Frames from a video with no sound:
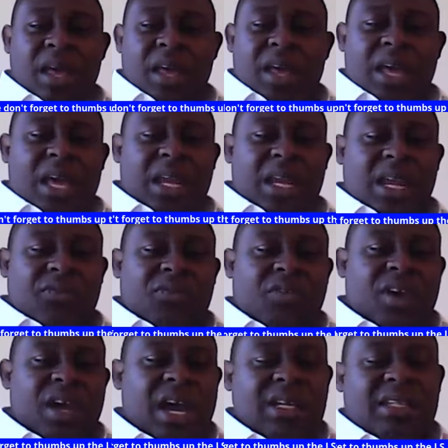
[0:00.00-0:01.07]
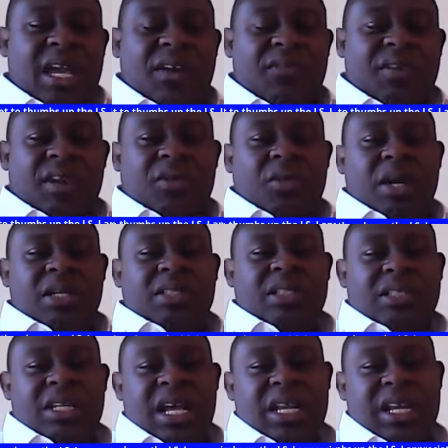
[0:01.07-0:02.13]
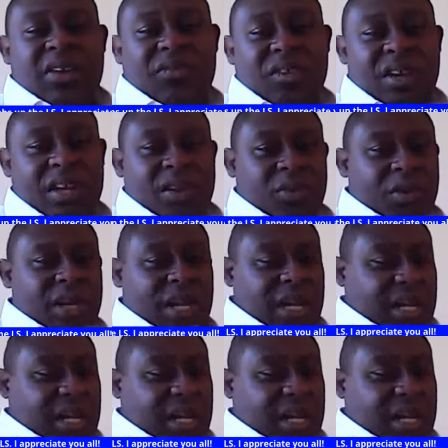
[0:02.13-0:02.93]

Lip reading: And if you guys have any questions, I definitely want to